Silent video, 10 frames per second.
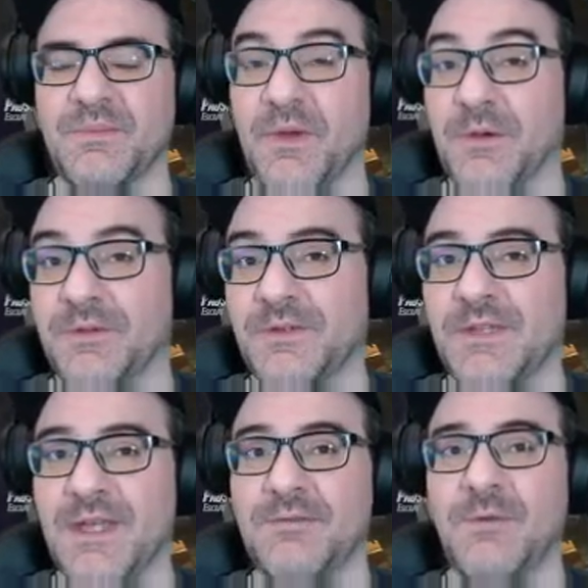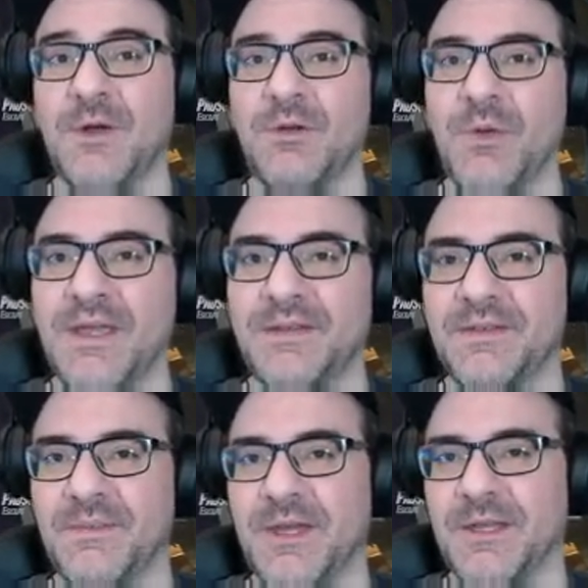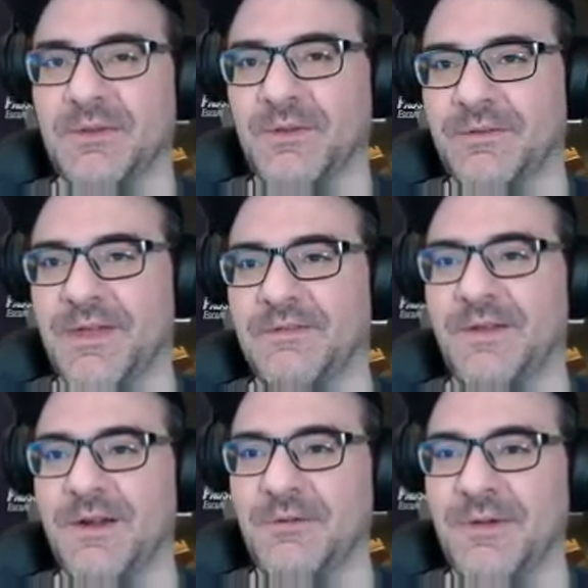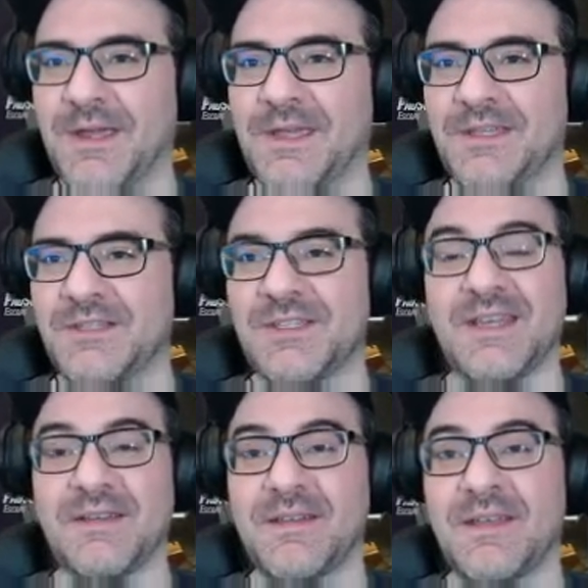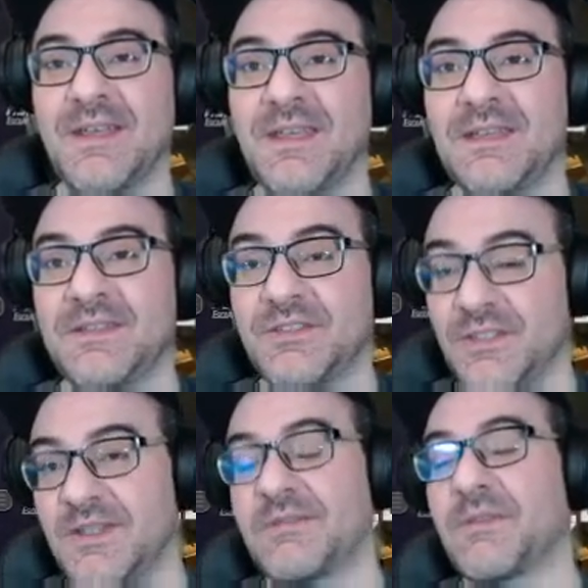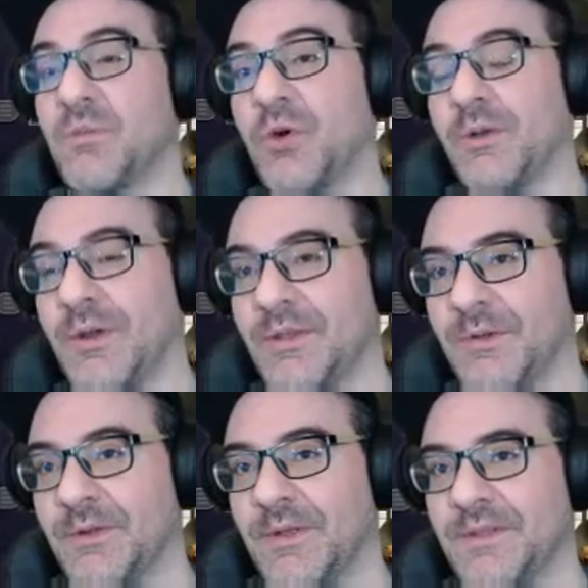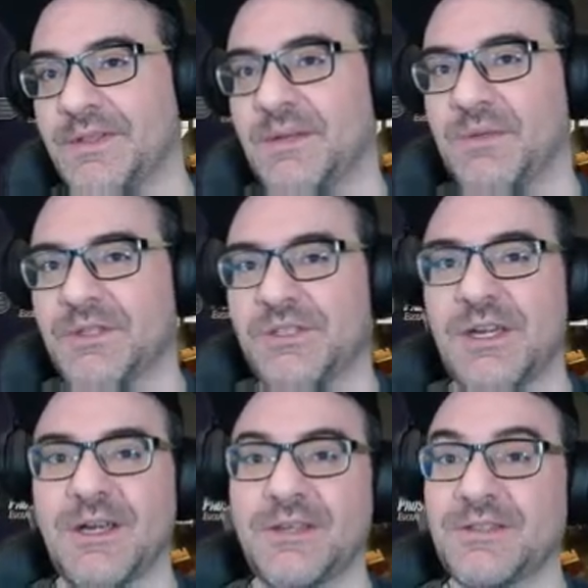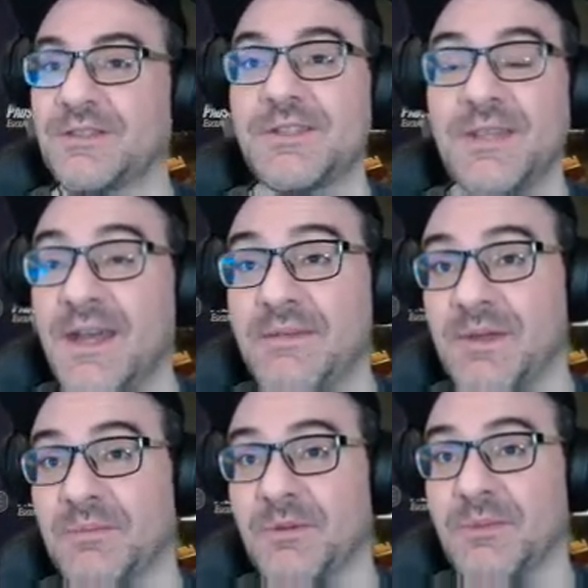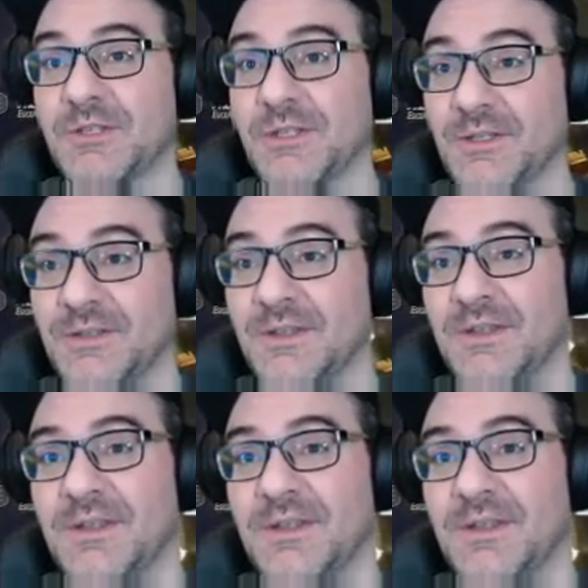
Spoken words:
them both, and she gave one away to somebody who lived kind of far away, and she gave the boy away, the one who liked to get up on the chair, and she did not have my permission.